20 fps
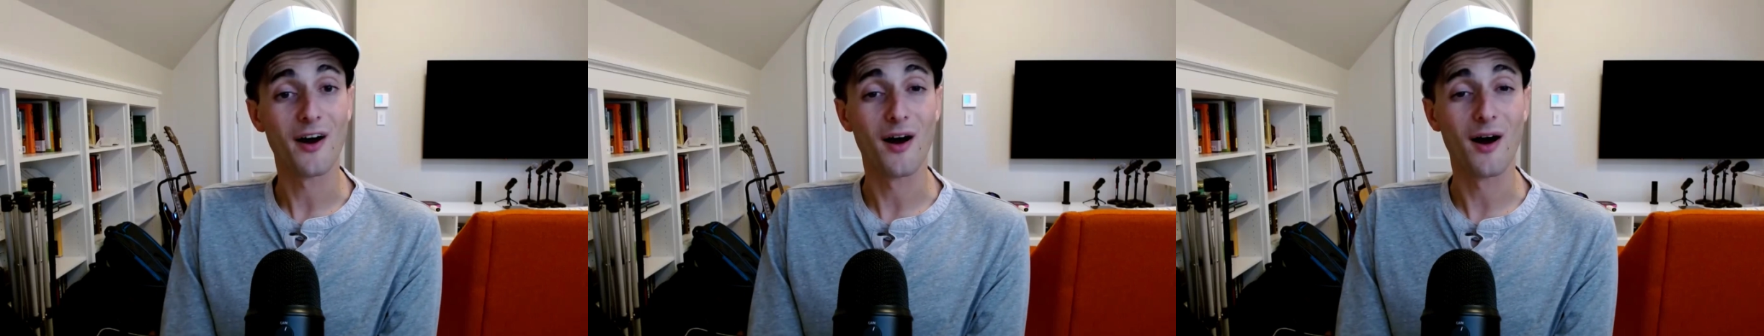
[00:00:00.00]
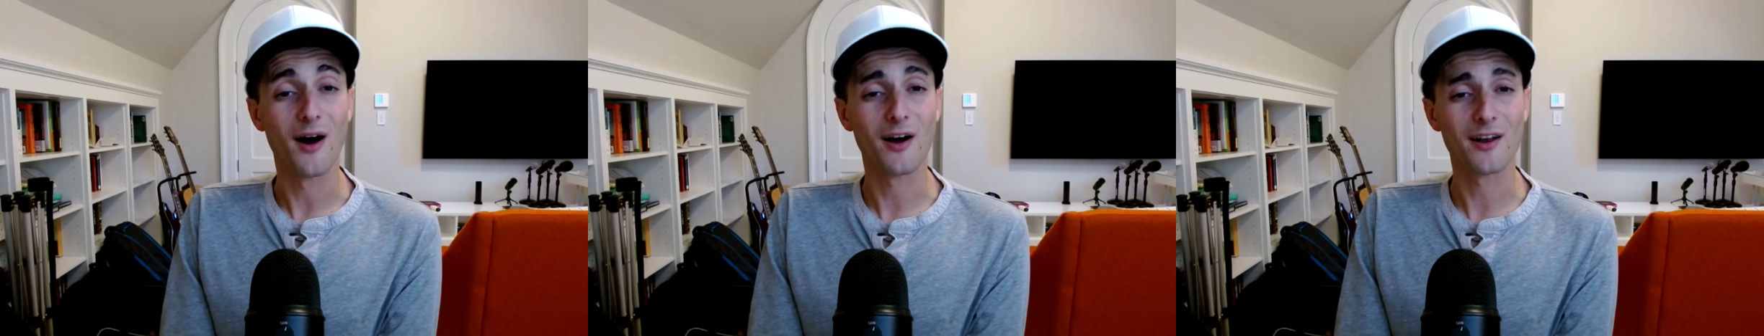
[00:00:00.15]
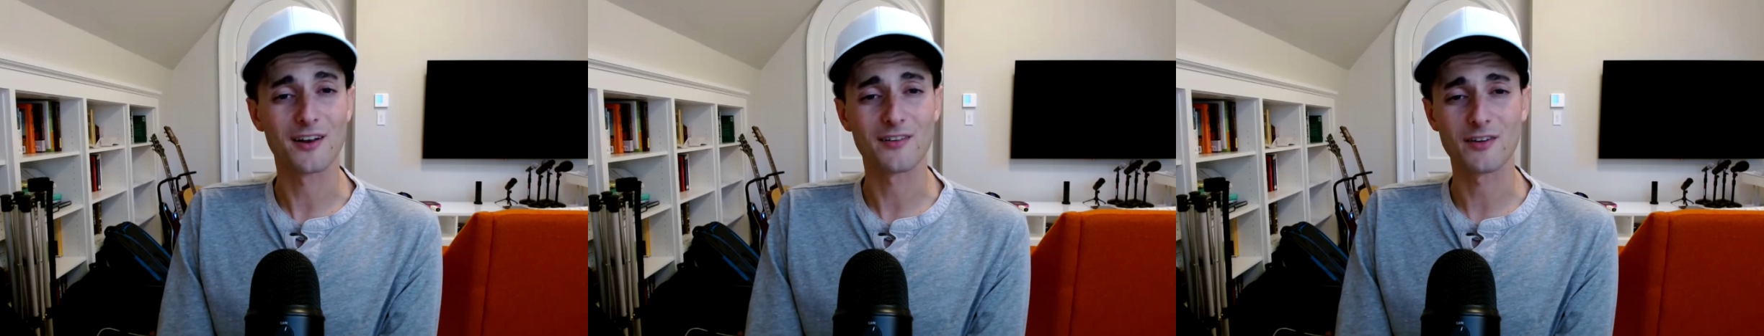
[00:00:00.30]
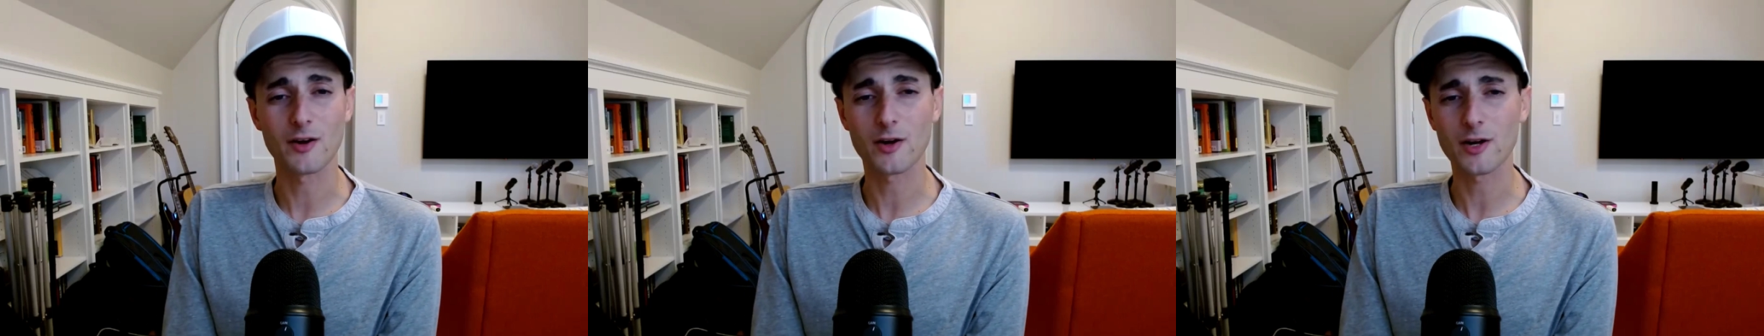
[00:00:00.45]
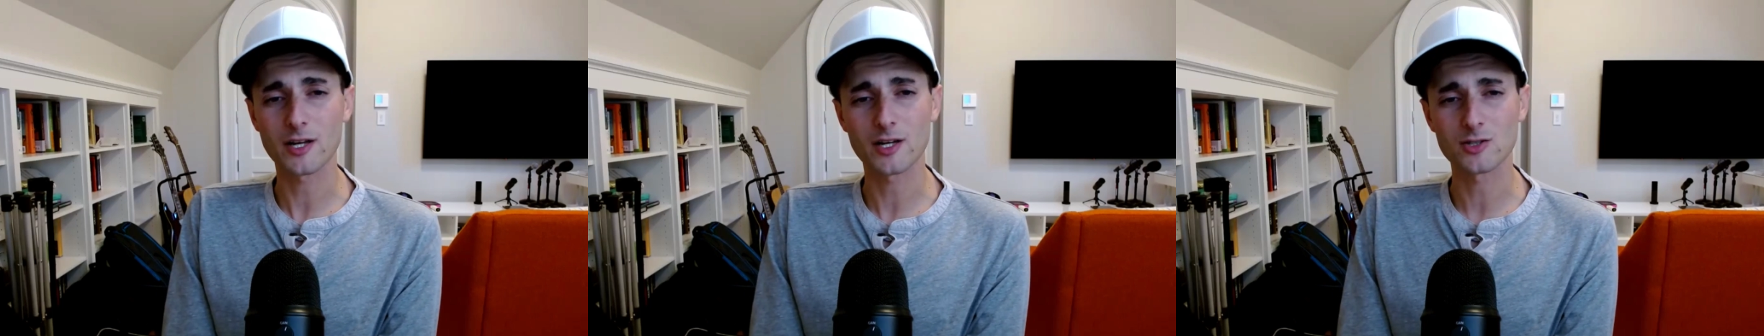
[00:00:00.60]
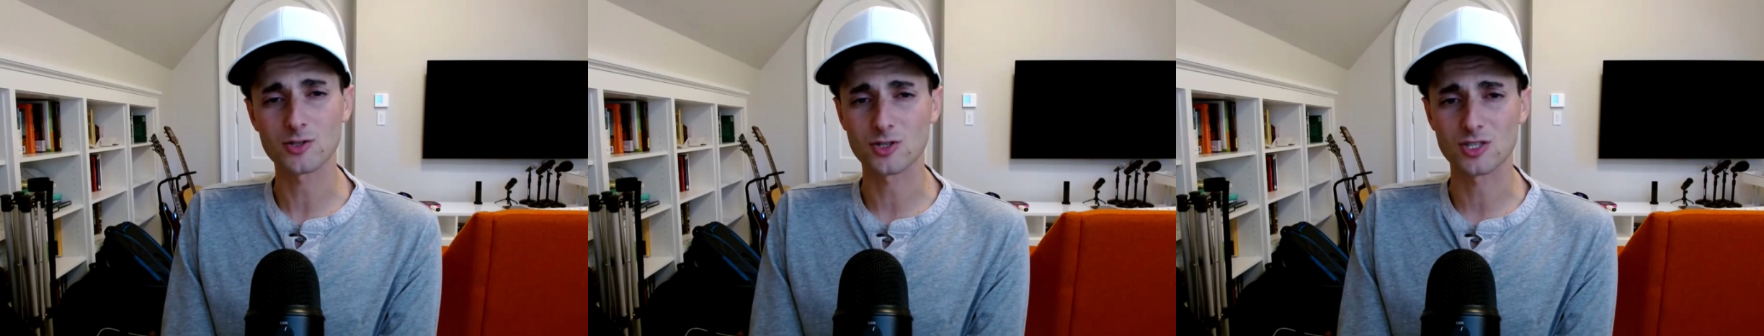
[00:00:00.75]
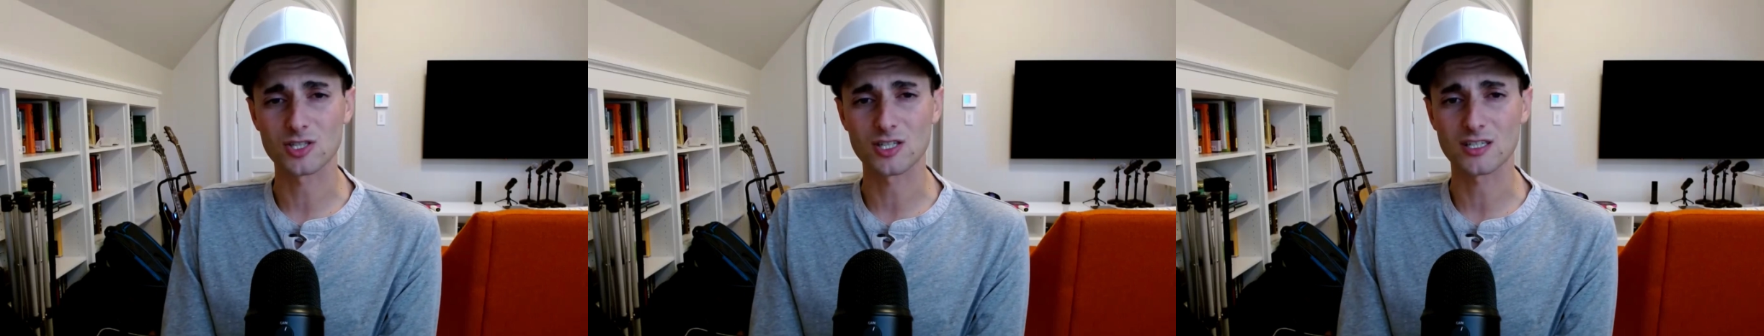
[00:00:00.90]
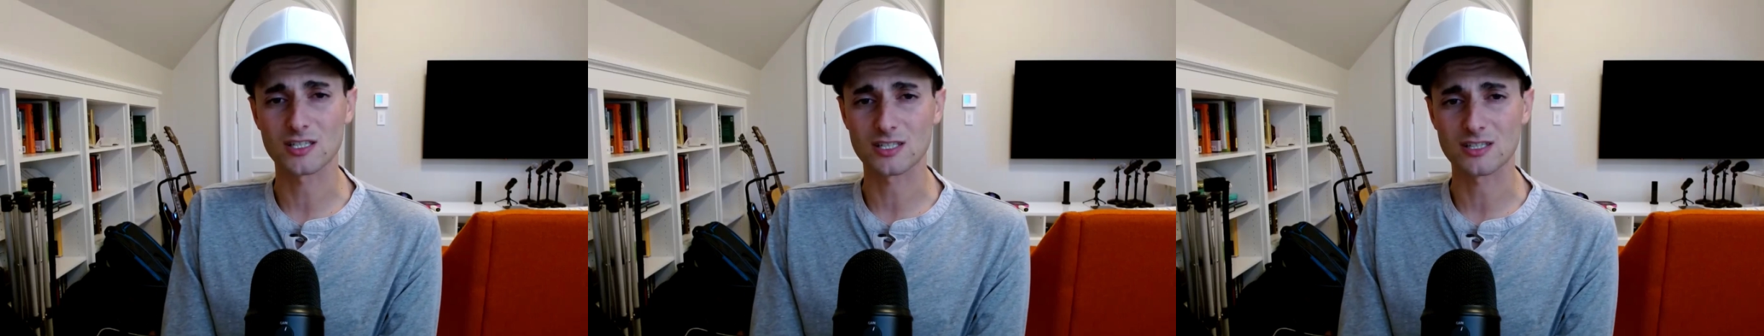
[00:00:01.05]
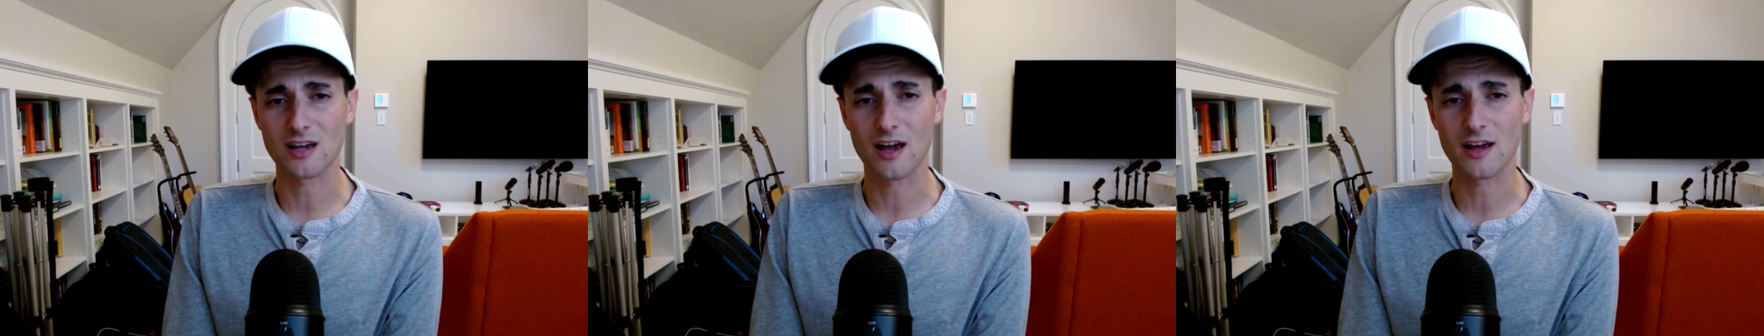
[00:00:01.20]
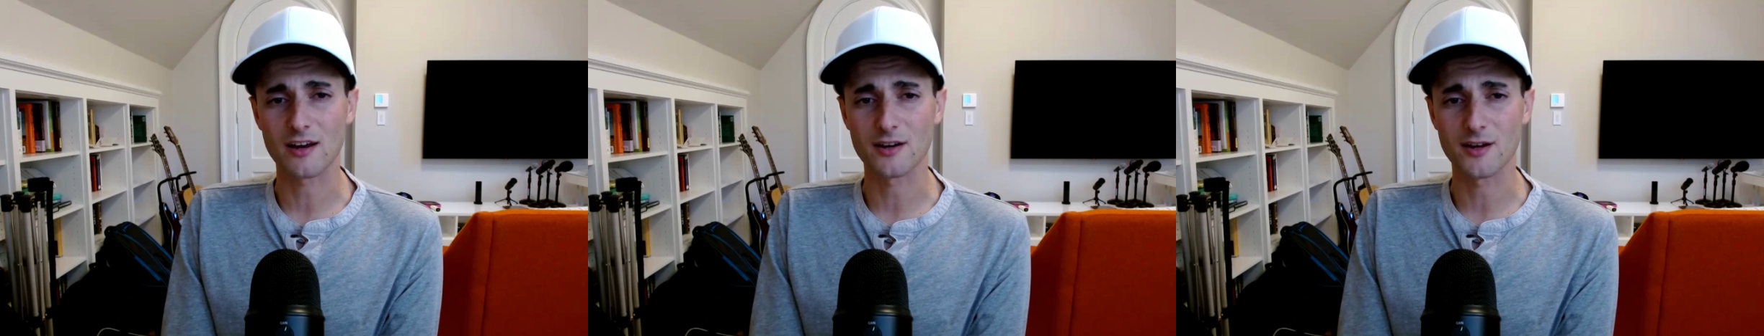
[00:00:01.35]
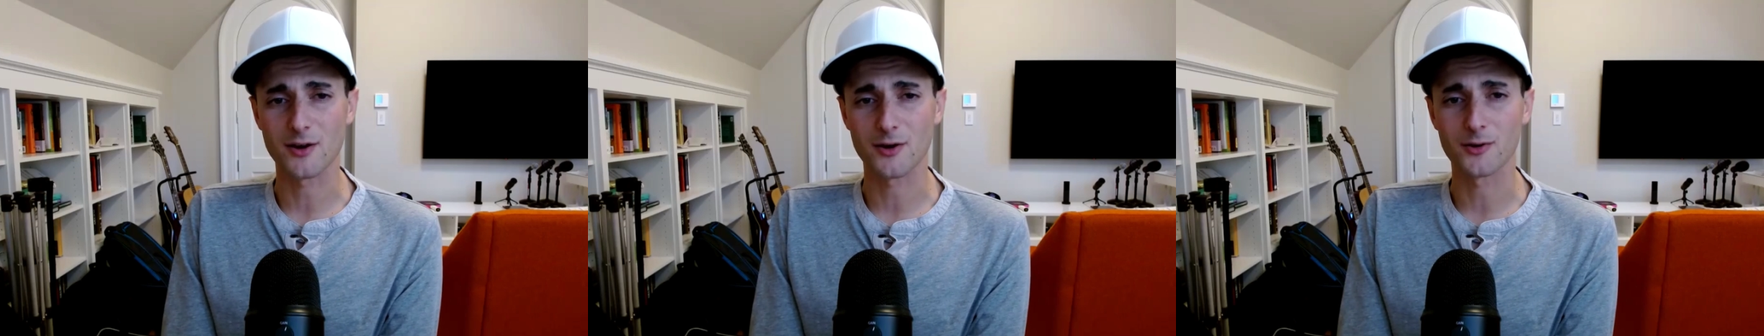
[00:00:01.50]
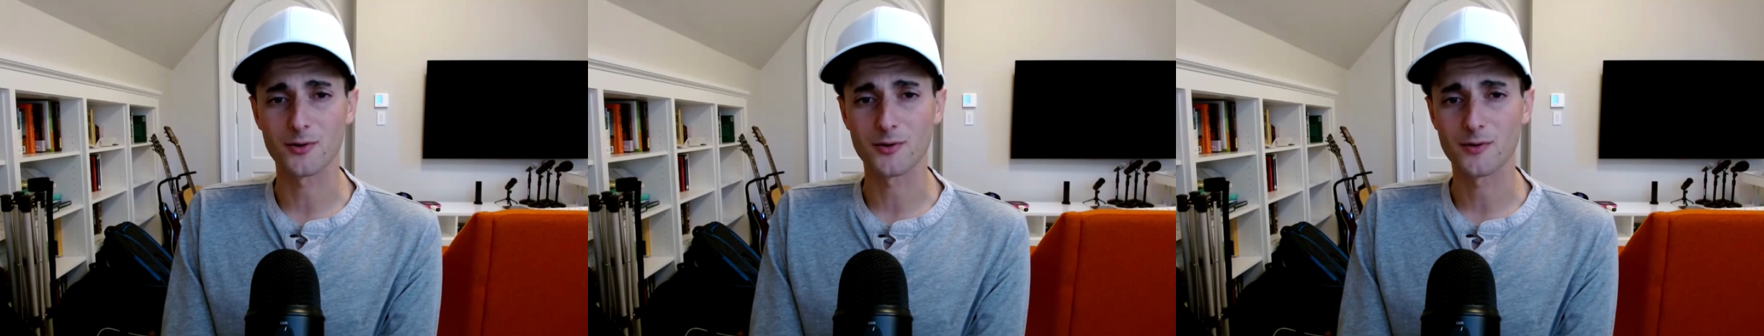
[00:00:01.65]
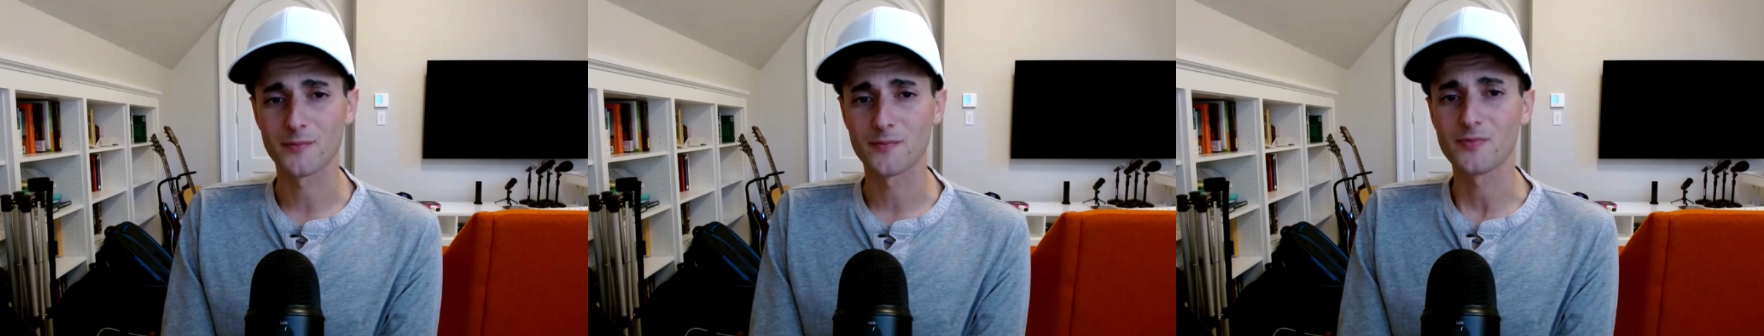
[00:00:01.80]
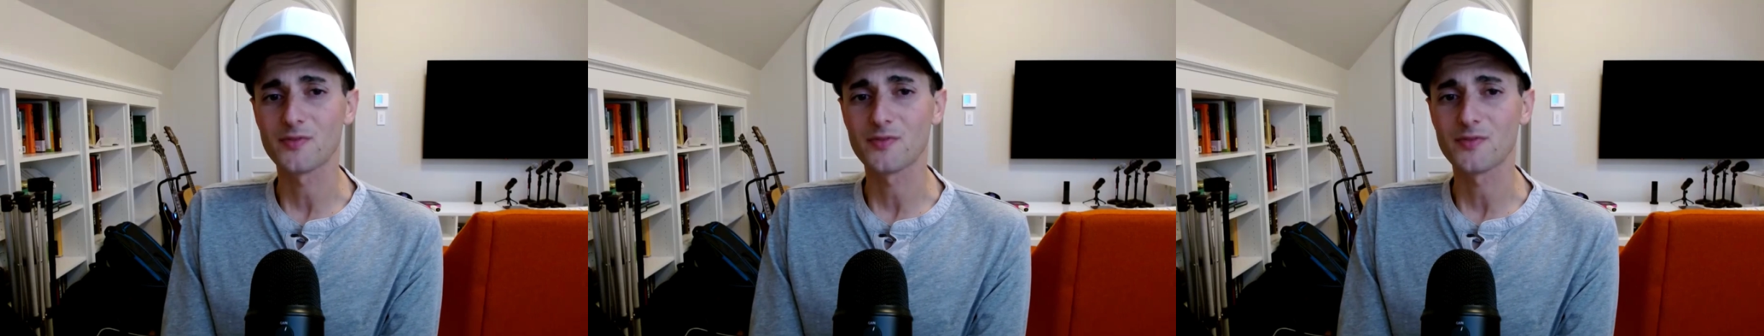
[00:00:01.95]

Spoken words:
on a very interesting side note,